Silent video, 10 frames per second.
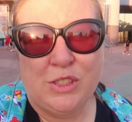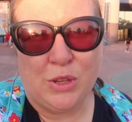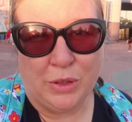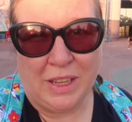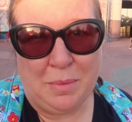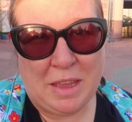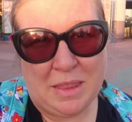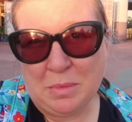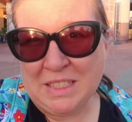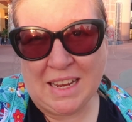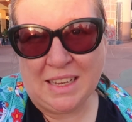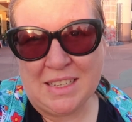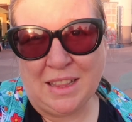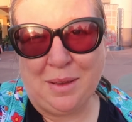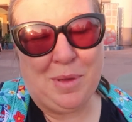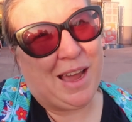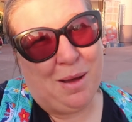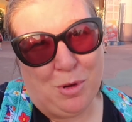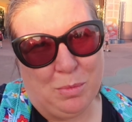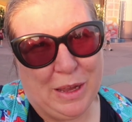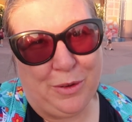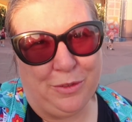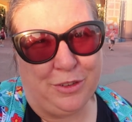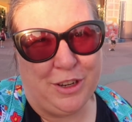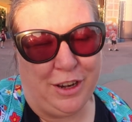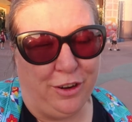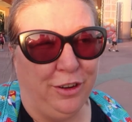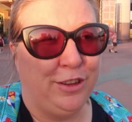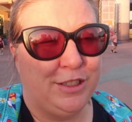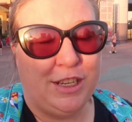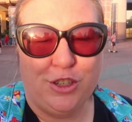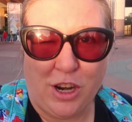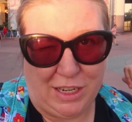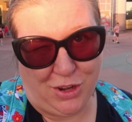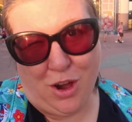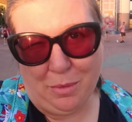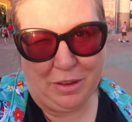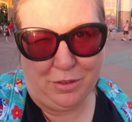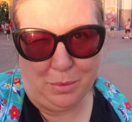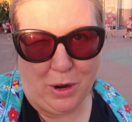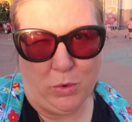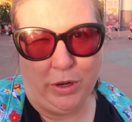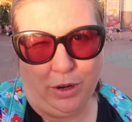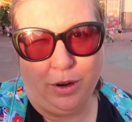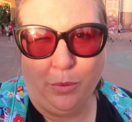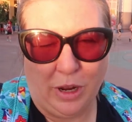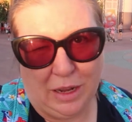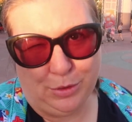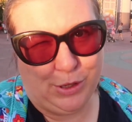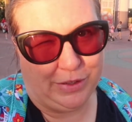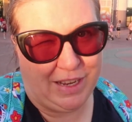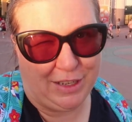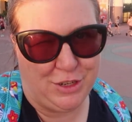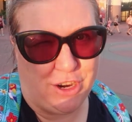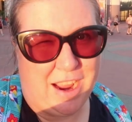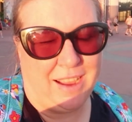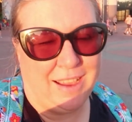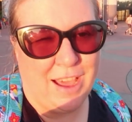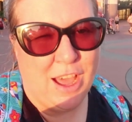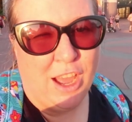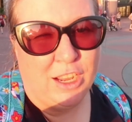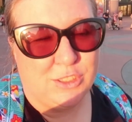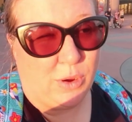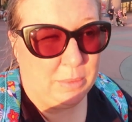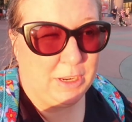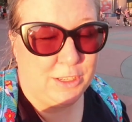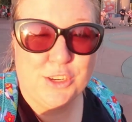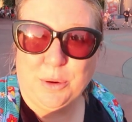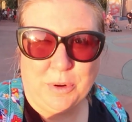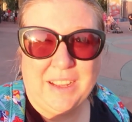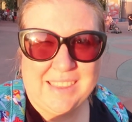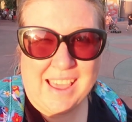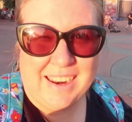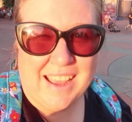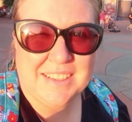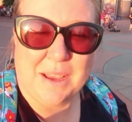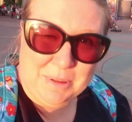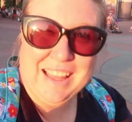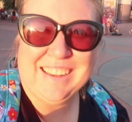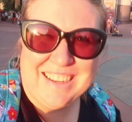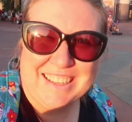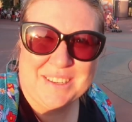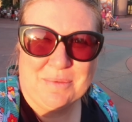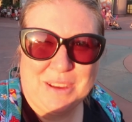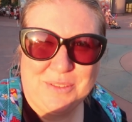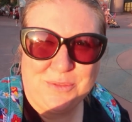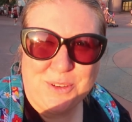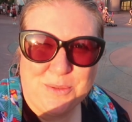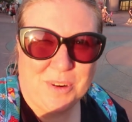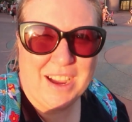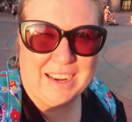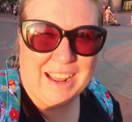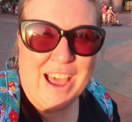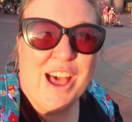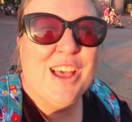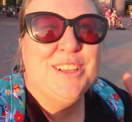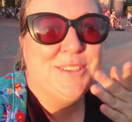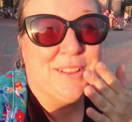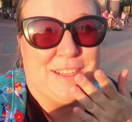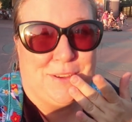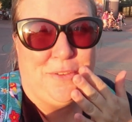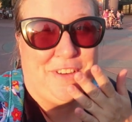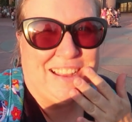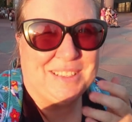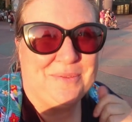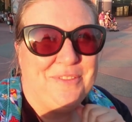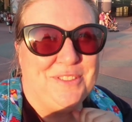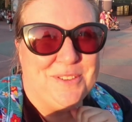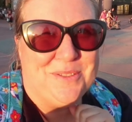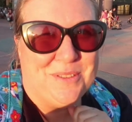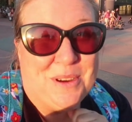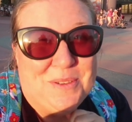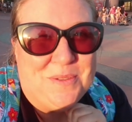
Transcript: So Lee made the mistake of telling me I'm on my own for dinner because he tried to call me for my order when I was on Test Track. So I'm interpreting that as I'm allowed to get something from Food and Wine. So let's go find some food.